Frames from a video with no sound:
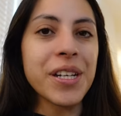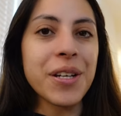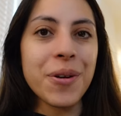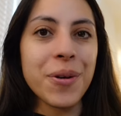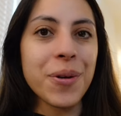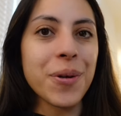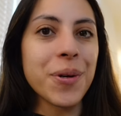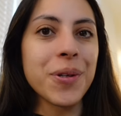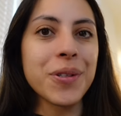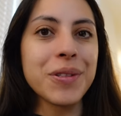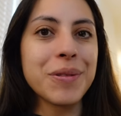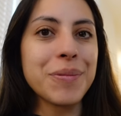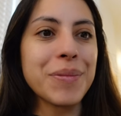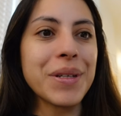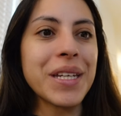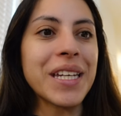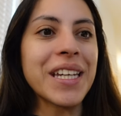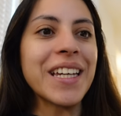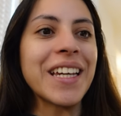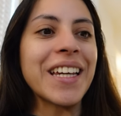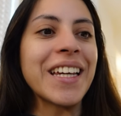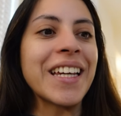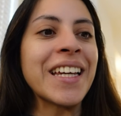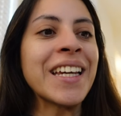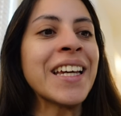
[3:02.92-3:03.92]
year old
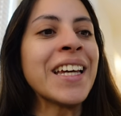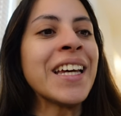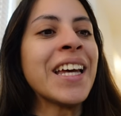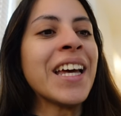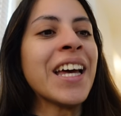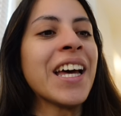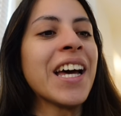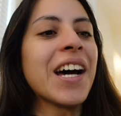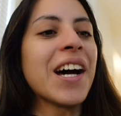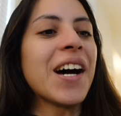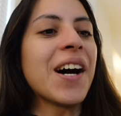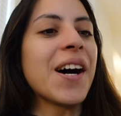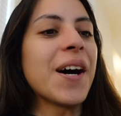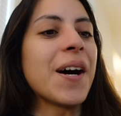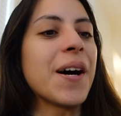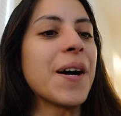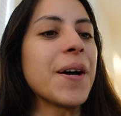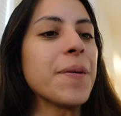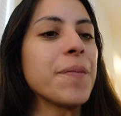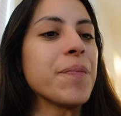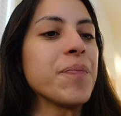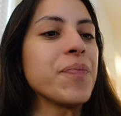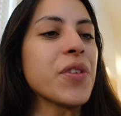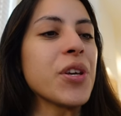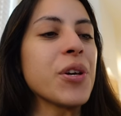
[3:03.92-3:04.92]
me
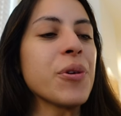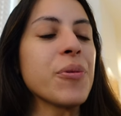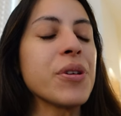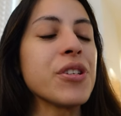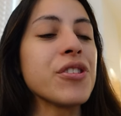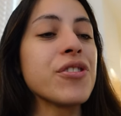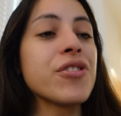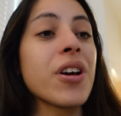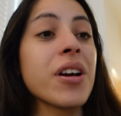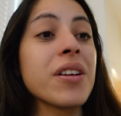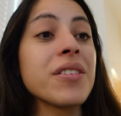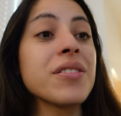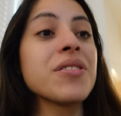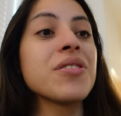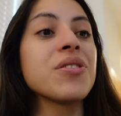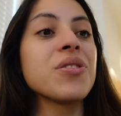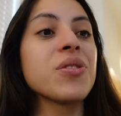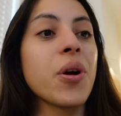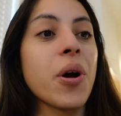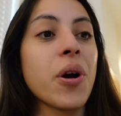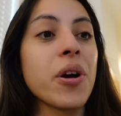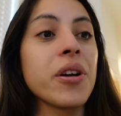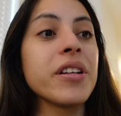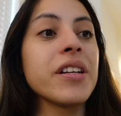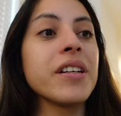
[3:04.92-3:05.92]
um, who had just
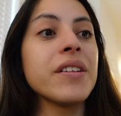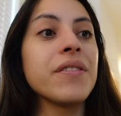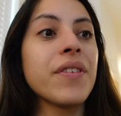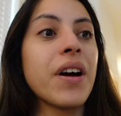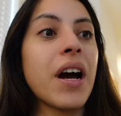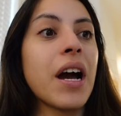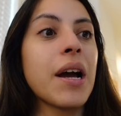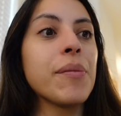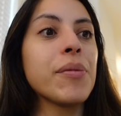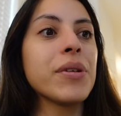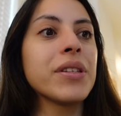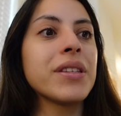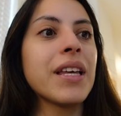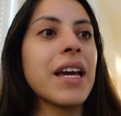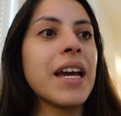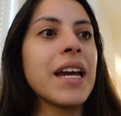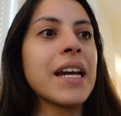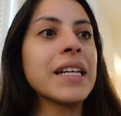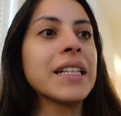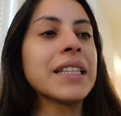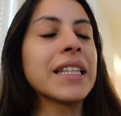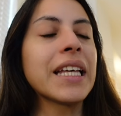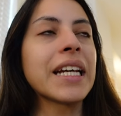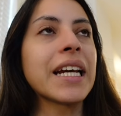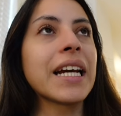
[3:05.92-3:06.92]
started Vibe with
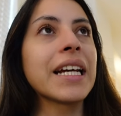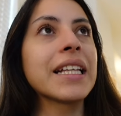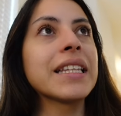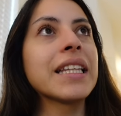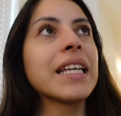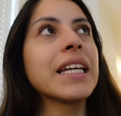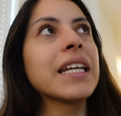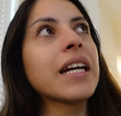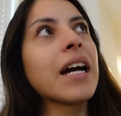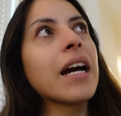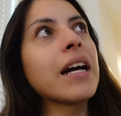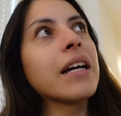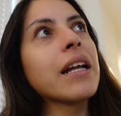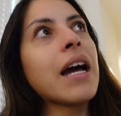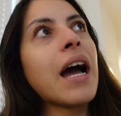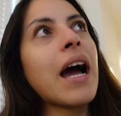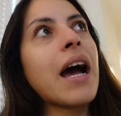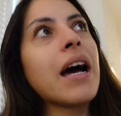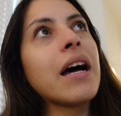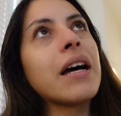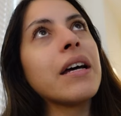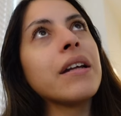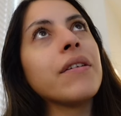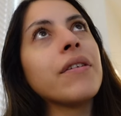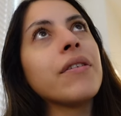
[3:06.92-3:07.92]
Ade. Like I think I
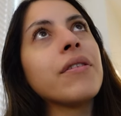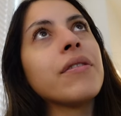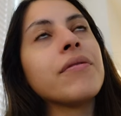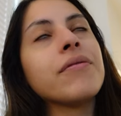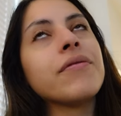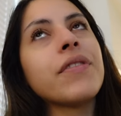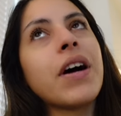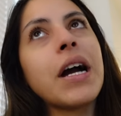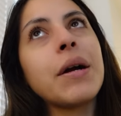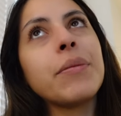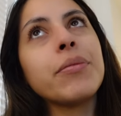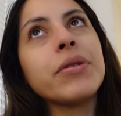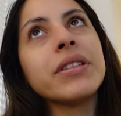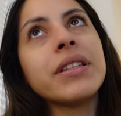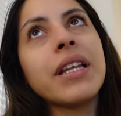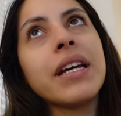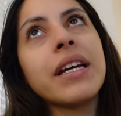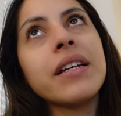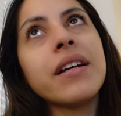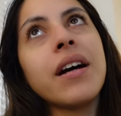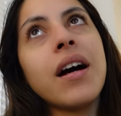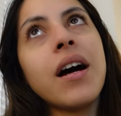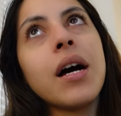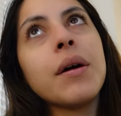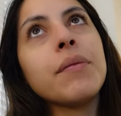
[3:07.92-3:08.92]
had Vibe with
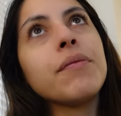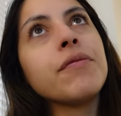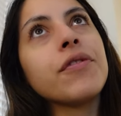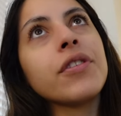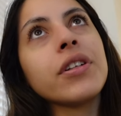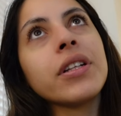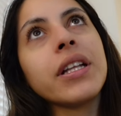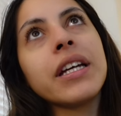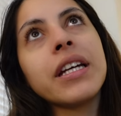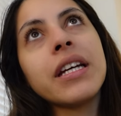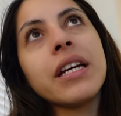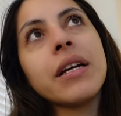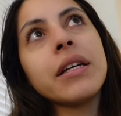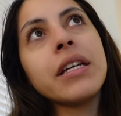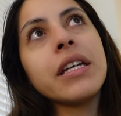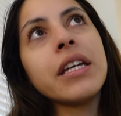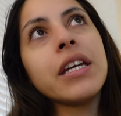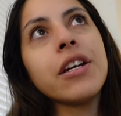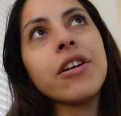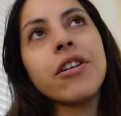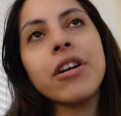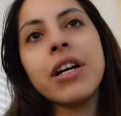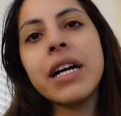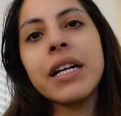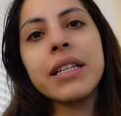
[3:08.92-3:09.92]
Ade up for like a
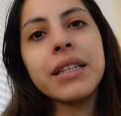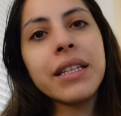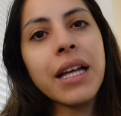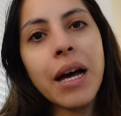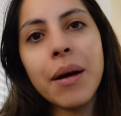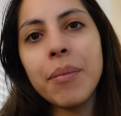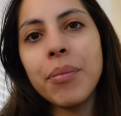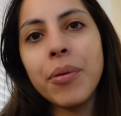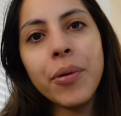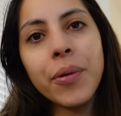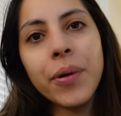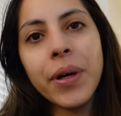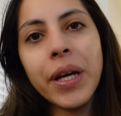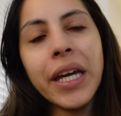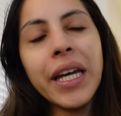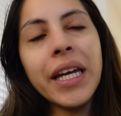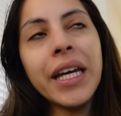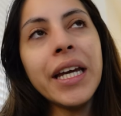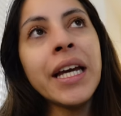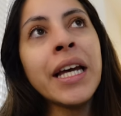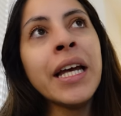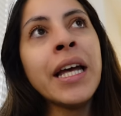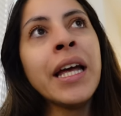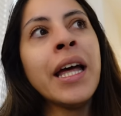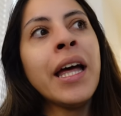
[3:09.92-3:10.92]
year at that
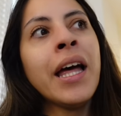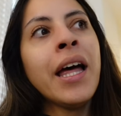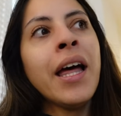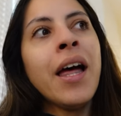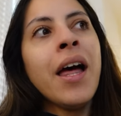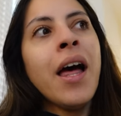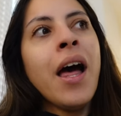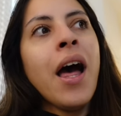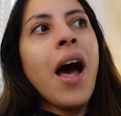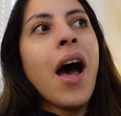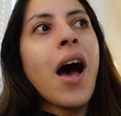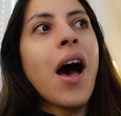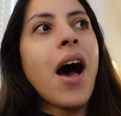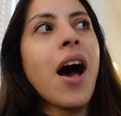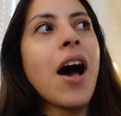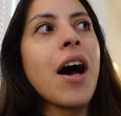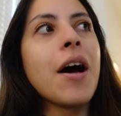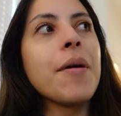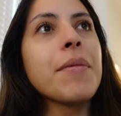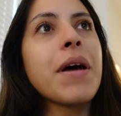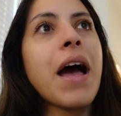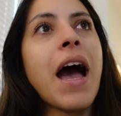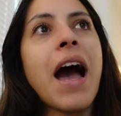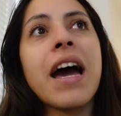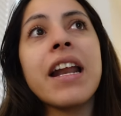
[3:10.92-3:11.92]
point.
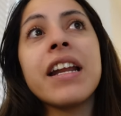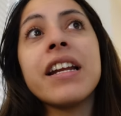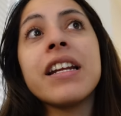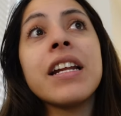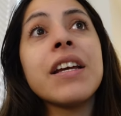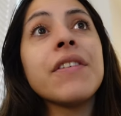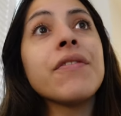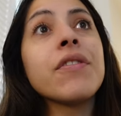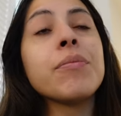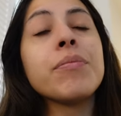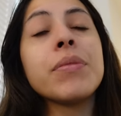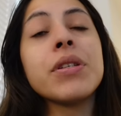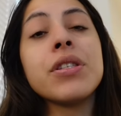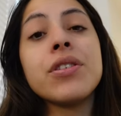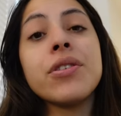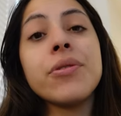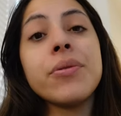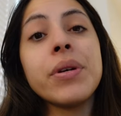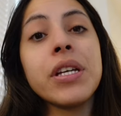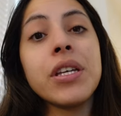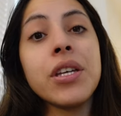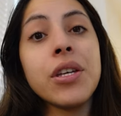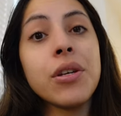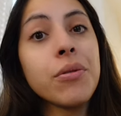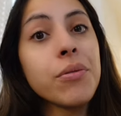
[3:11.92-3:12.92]
Um, hadn't even been
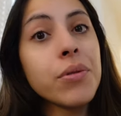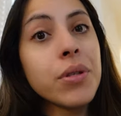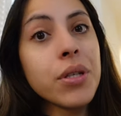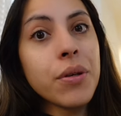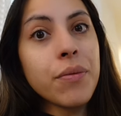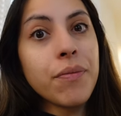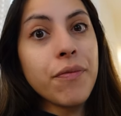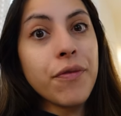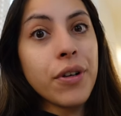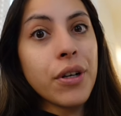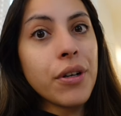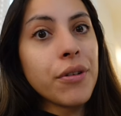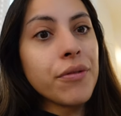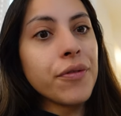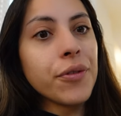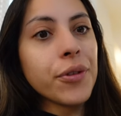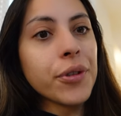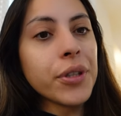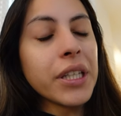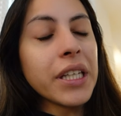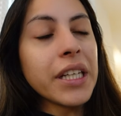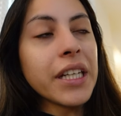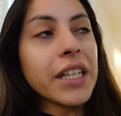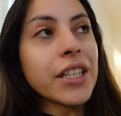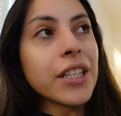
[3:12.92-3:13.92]
doing YouTube for a
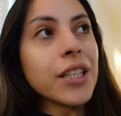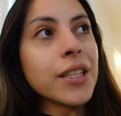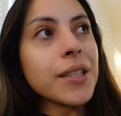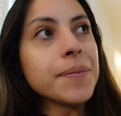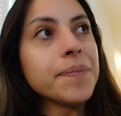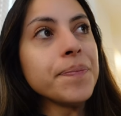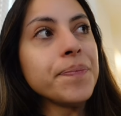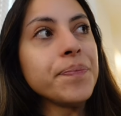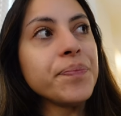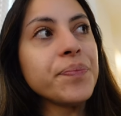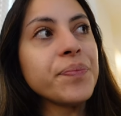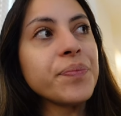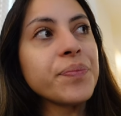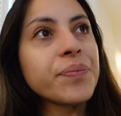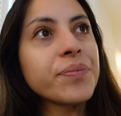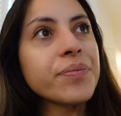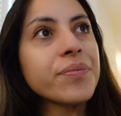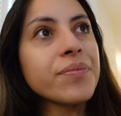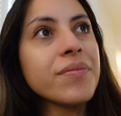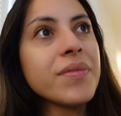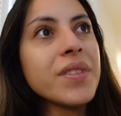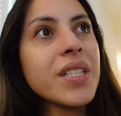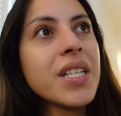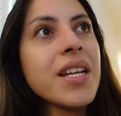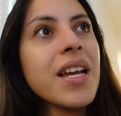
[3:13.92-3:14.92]
full year.
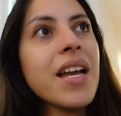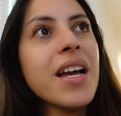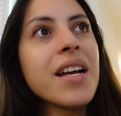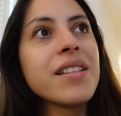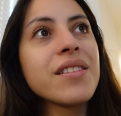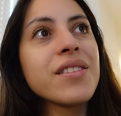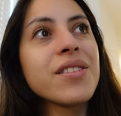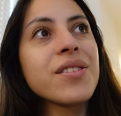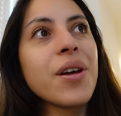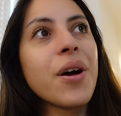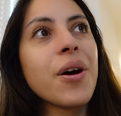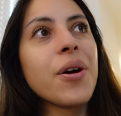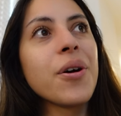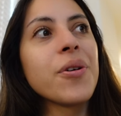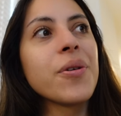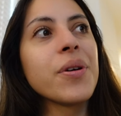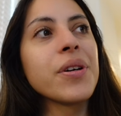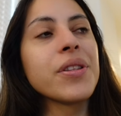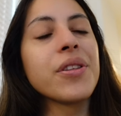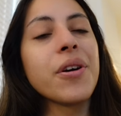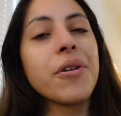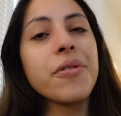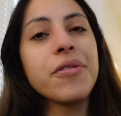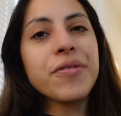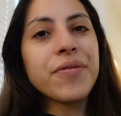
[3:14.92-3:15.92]
And
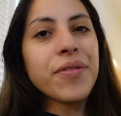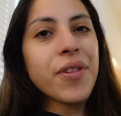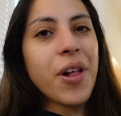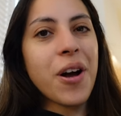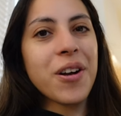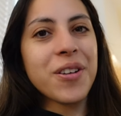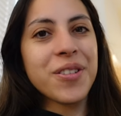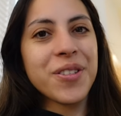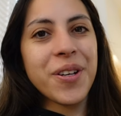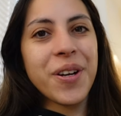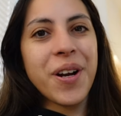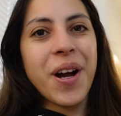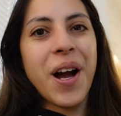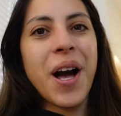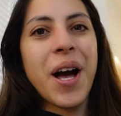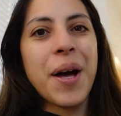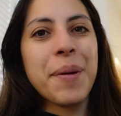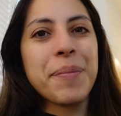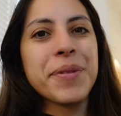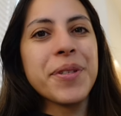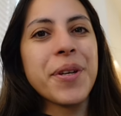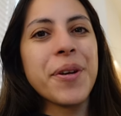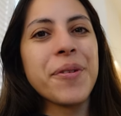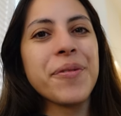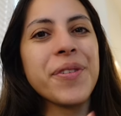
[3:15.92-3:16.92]
so those vlogs are
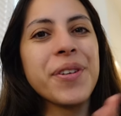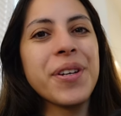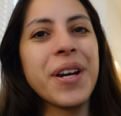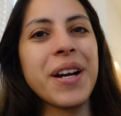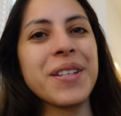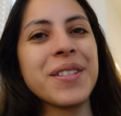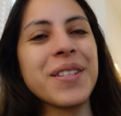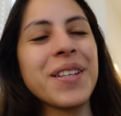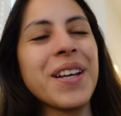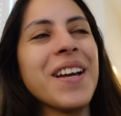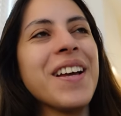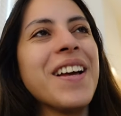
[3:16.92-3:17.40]
up. So if you guys